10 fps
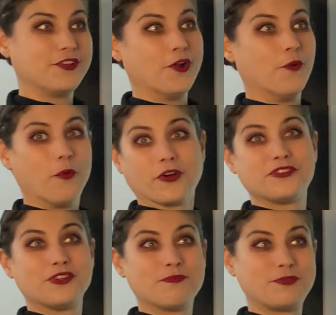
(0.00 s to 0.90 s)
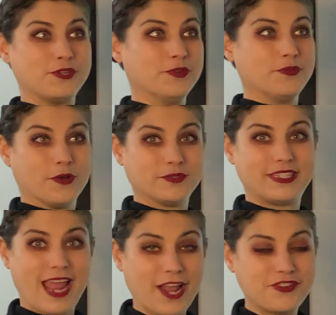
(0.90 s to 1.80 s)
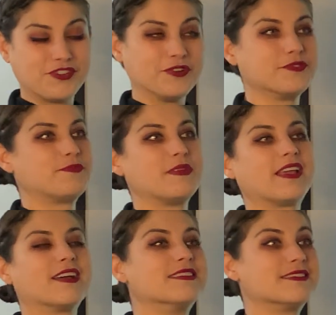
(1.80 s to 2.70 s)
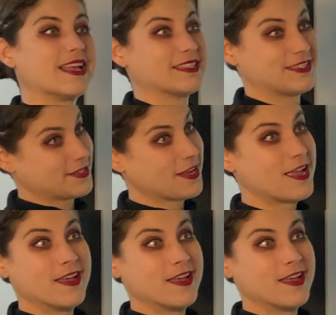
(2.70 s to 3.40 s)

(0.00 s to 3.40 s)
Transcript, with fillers: you know, worship to those statues because that's